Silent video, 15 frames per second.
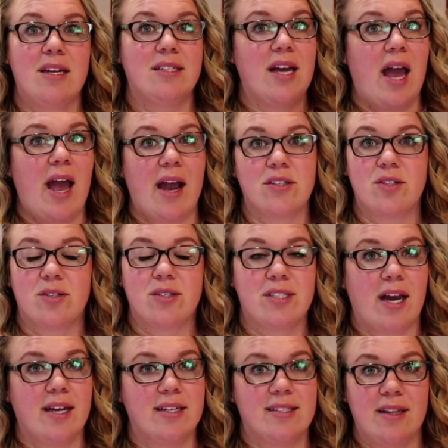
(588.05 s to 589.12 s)
to
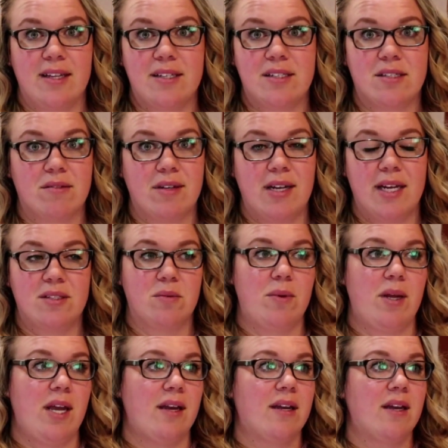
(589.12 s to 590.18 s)
exercise at least 3 days a
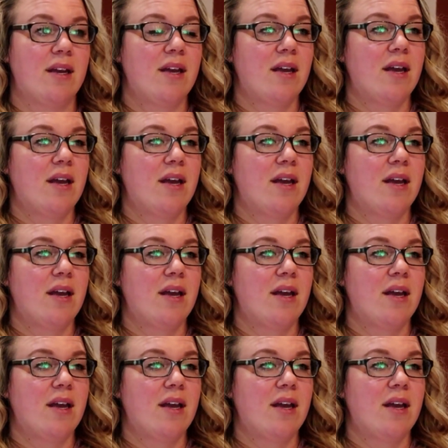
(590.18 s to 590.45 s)
week.